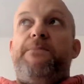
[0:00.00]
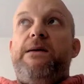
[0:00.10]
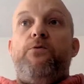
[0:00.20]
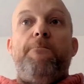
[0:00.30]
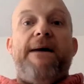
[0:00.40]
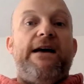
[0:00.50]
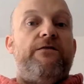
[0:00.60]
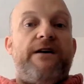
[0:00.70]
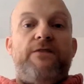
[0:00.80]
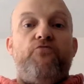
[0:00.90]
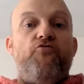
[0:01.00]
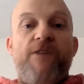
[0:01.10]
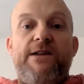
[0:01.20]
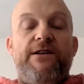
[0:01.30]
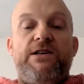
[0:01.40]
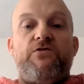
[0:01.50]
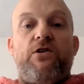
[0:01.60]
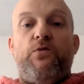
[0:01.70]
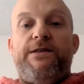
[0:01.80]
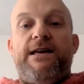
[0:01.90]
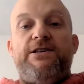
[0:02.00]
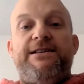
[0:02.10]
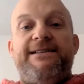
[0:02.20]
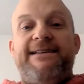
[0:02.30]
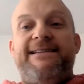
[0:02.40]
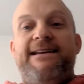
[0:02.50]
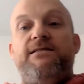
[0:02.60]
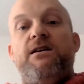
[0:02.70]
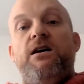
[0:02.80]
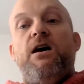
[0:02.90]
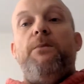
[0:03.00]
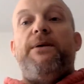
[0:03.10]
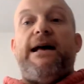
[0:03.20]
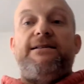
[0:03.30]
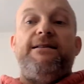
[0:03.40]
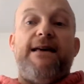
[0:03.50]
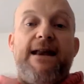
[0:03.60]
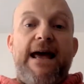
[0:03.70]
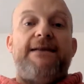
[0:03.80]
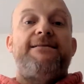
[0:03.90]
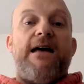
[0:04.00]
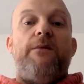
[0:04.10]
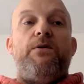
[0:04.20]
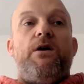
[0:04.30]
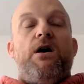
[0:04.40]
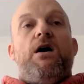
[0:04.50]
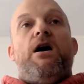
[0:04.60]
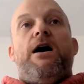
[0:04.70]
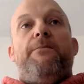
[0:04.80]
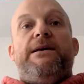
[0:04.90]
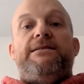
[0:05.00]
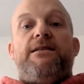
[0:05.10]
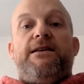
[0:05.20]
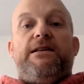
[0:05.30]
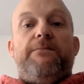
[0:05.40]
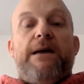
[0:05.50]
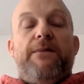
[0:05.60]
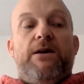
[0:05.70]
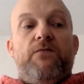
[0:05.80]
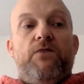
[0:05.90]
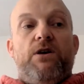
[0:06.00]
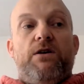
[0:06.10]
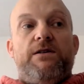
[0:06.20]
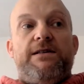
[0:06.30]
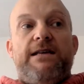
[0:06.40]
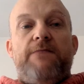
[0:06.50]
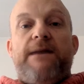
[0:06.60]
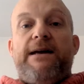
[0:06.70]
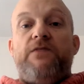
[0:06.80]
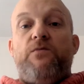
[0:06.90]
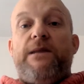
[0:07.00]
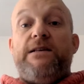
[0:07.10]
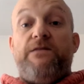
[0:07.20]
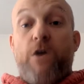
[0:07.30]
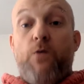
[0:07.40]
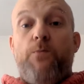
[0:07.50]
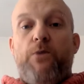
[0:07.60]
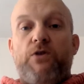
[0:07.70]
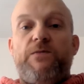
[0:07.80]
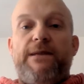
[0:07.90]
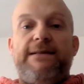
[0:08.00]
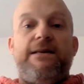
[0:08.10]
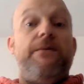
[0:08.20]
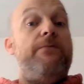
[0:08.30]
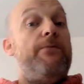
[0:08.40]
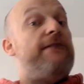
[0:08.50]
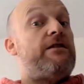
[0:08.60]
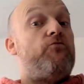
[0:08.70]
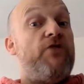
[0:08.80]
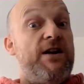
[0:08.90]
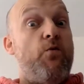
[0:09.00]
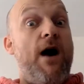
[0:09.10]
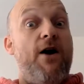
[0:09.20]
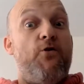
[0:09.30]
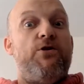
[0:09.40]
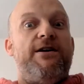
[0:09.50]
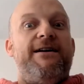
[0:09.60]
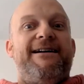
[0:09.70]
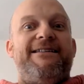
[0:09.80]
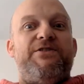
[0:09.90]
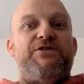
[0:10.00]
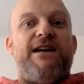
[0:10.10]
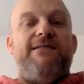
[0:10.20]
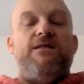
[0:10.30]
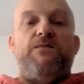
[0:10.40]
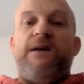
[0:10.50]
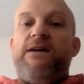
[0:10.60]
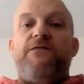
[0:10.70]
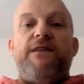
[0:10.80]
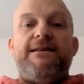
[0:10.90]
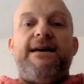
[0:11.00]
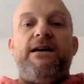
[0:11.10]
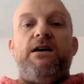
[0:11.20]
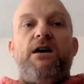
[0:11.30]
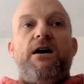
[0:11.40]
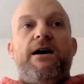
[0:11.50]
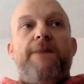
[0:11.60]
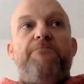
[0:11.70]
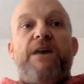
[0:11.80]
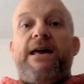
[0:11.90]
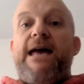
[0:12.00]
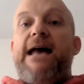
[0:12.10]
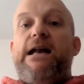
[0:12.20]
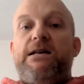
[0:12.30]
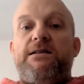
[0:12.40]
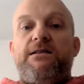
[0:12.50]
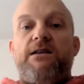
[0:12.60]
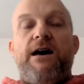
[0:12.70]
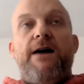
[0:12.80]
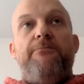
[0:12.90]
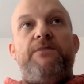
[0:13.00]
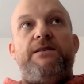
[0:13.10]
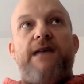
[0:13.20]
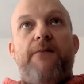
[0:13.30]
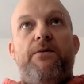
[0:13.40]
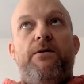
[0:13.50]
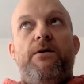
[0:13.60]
people may have really really struggled with their GCSEs, but actually their next step is the thing that maybe can steer them back into a place of hope and possibility. People may have done really well at those stages, but if they take a careless step,